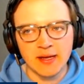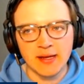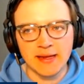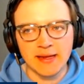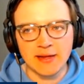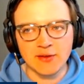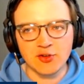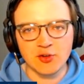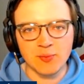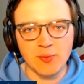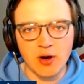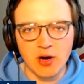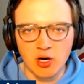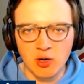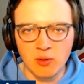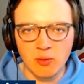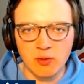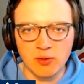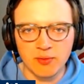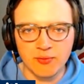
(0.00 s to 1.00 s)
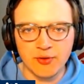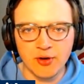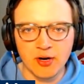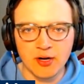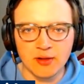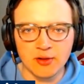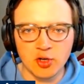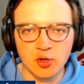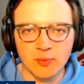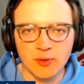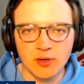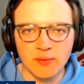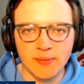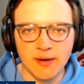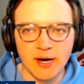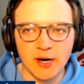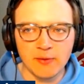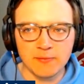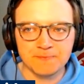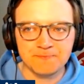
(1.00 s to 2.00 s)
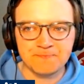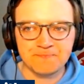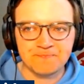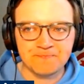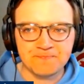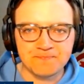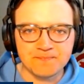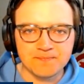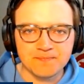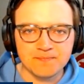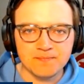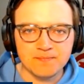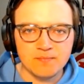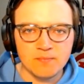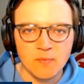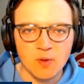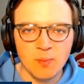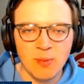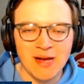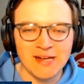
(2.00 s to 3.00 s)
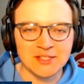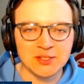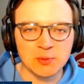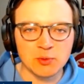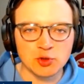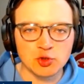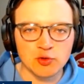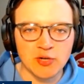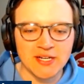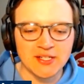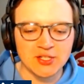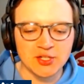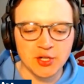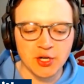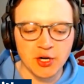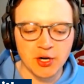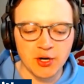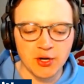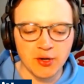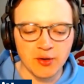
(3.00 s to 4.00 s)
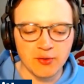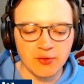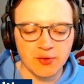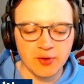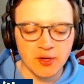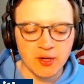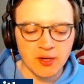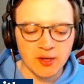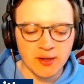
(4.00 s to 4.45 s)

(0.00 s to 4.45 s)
Again, tomorrow we'll talk a little bit about possible trade scenarios.